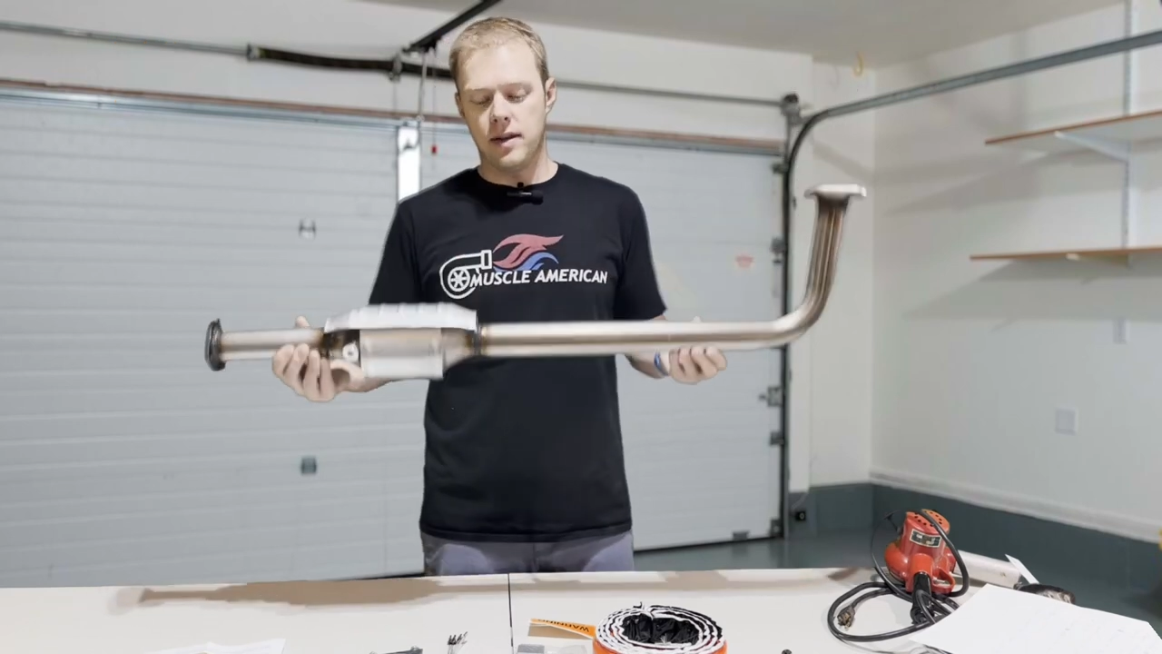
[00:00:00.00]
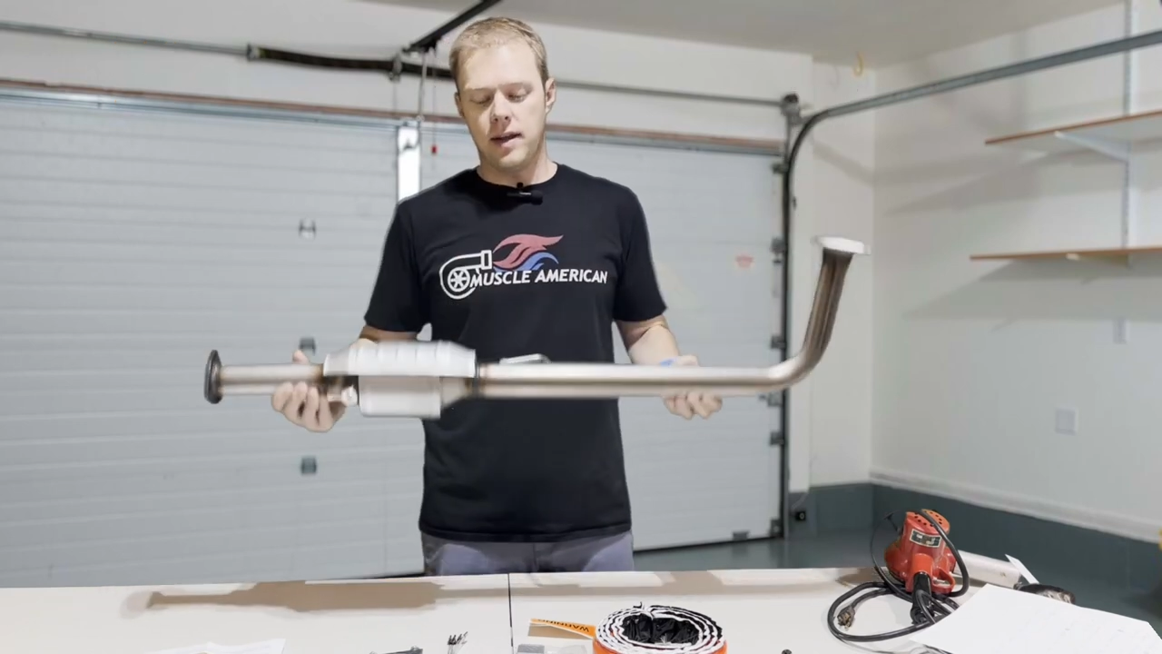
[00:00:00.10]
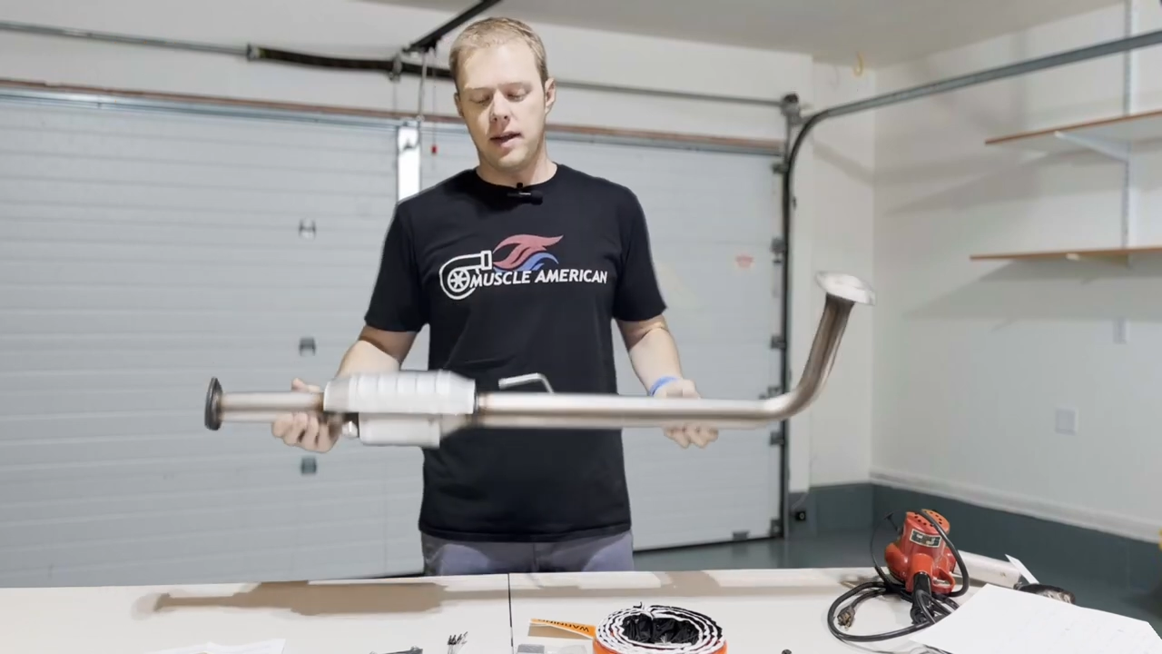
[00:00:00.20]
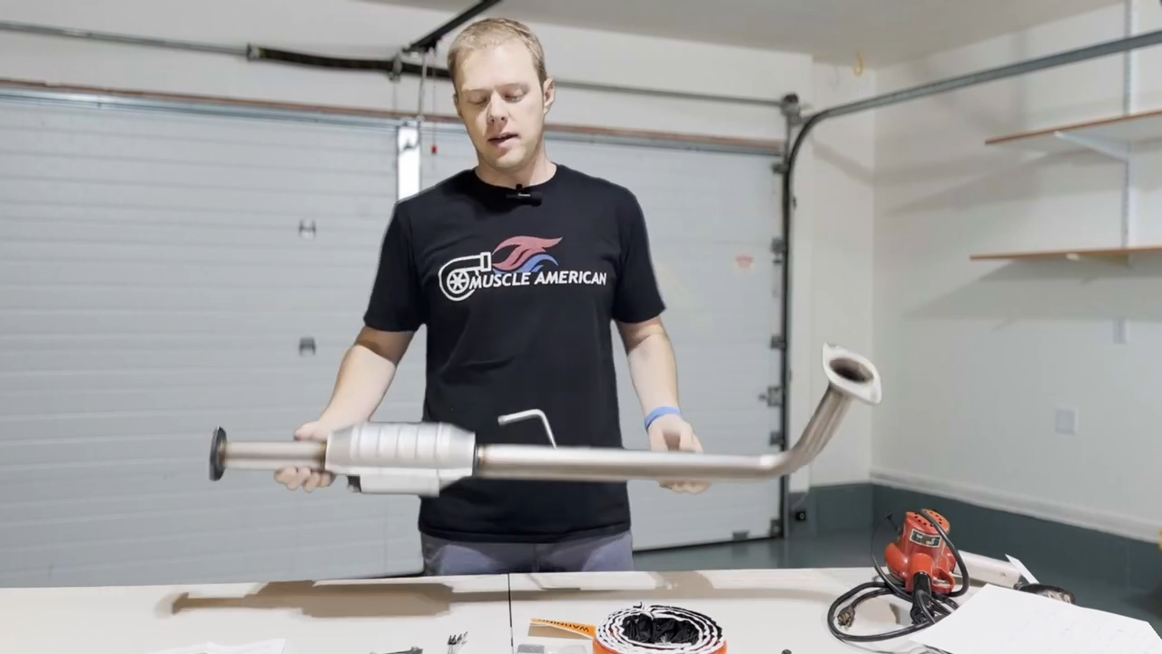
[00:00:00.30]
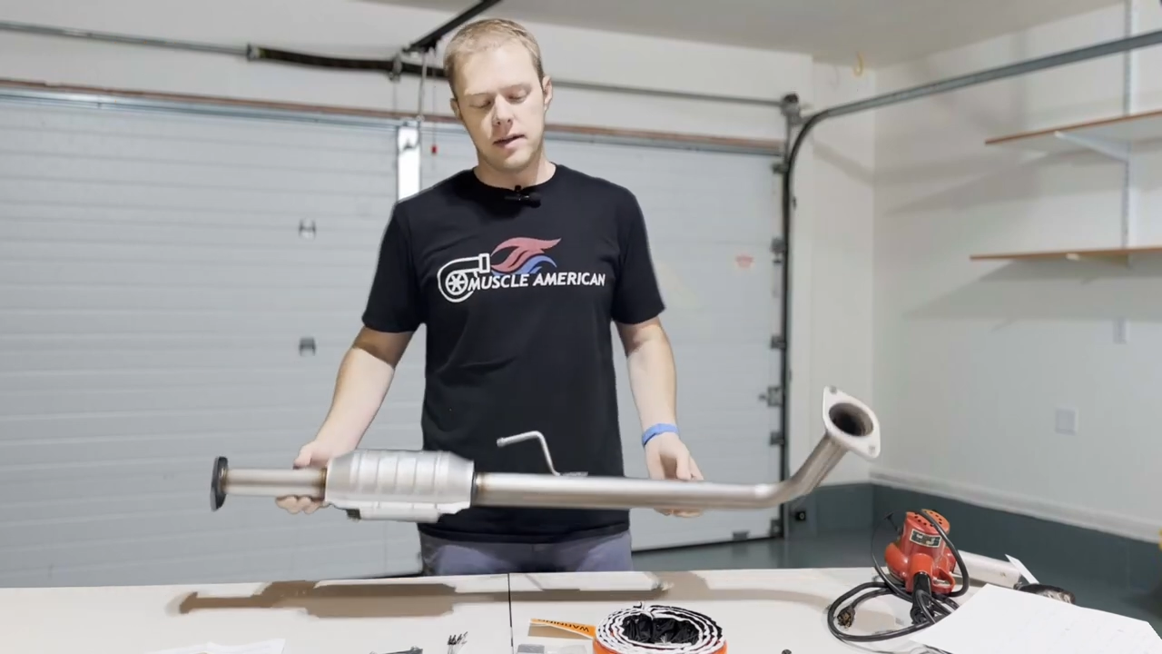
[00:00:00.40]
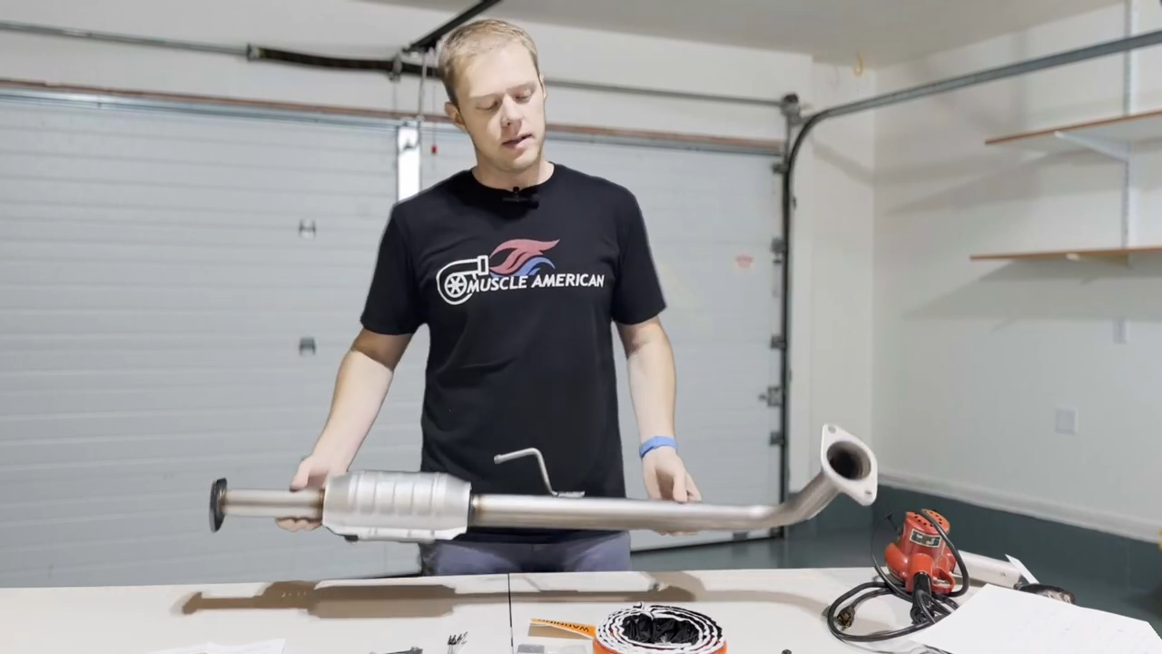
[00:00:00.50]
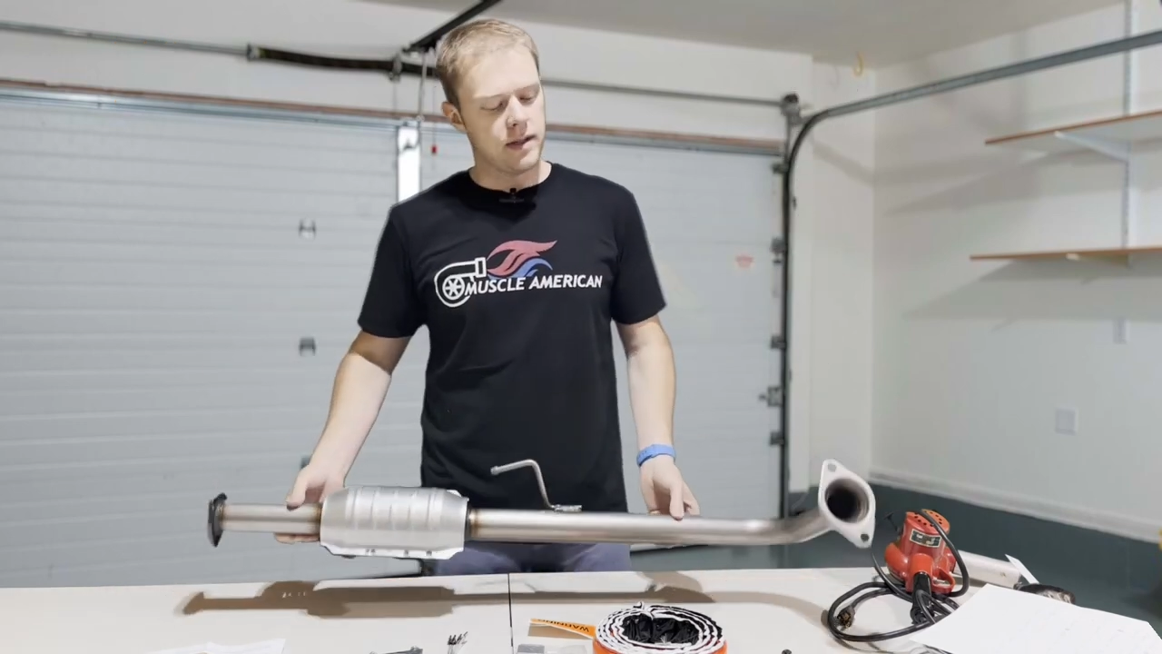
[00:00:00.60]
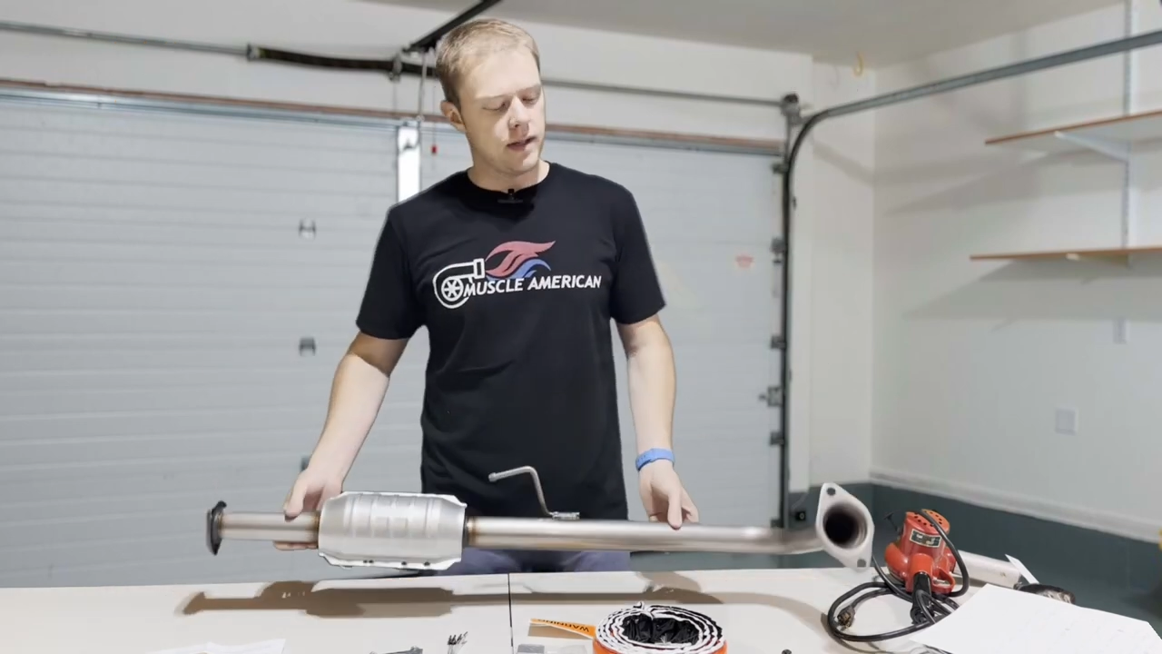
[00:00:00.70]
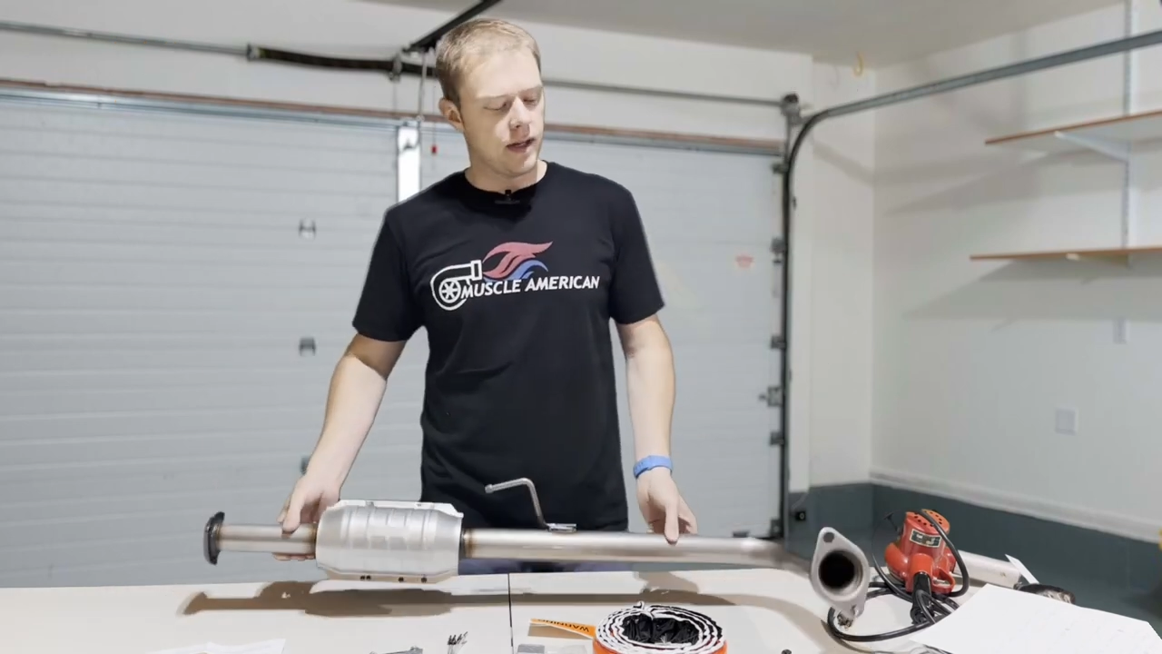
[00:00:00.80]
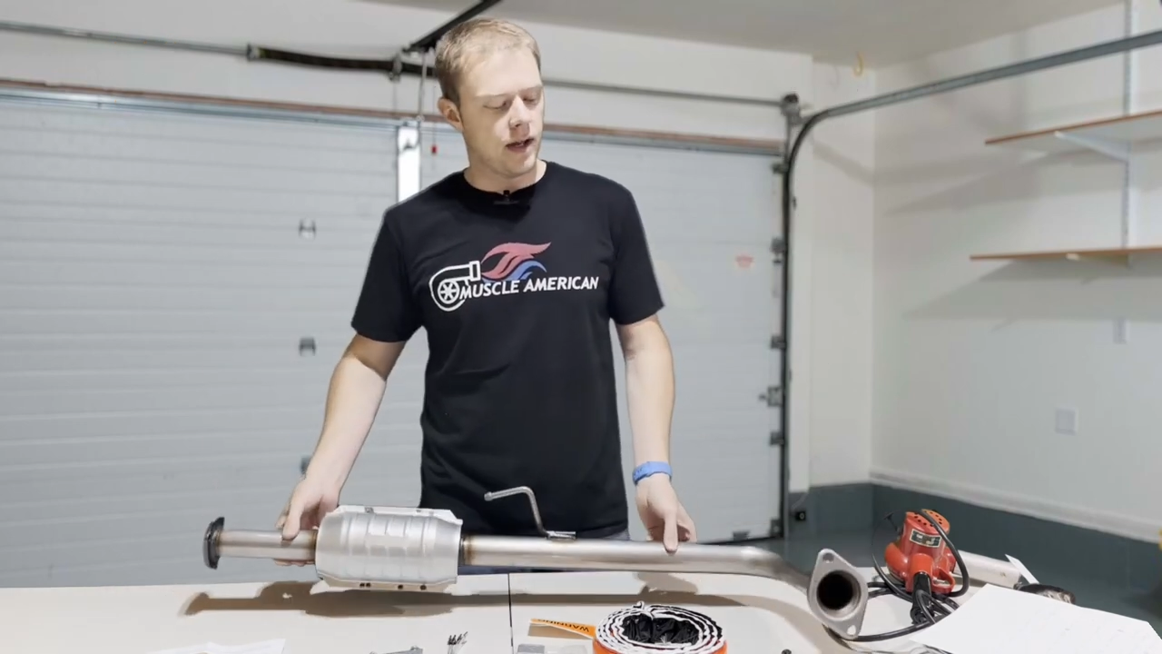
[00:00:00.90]
than
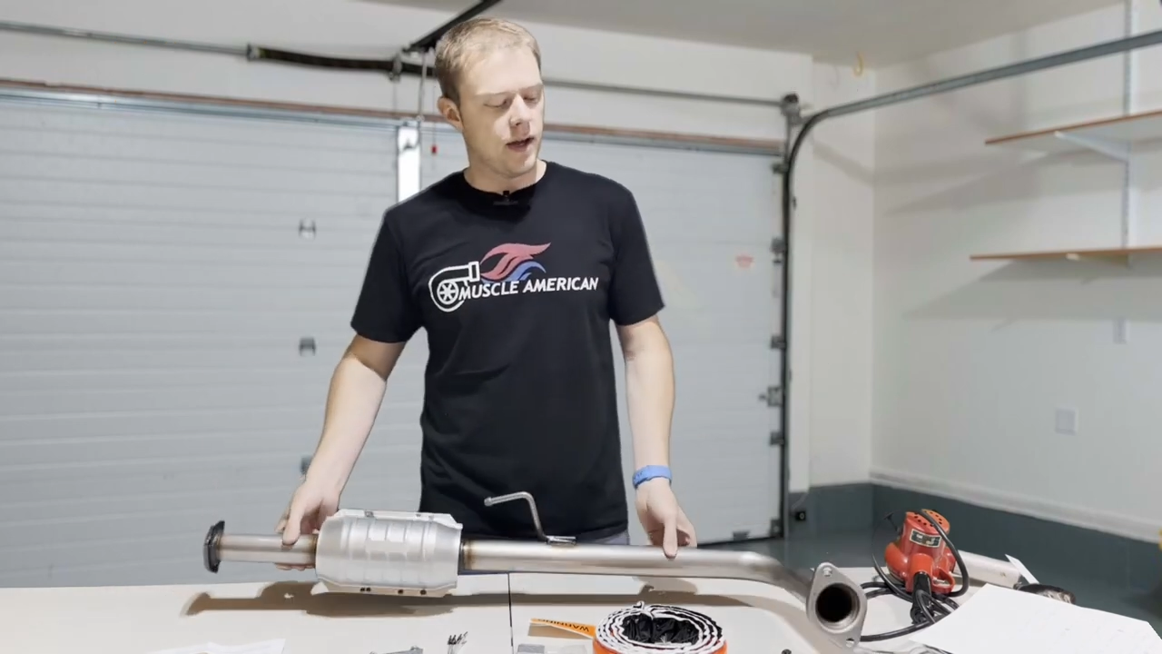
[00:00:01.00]
uh,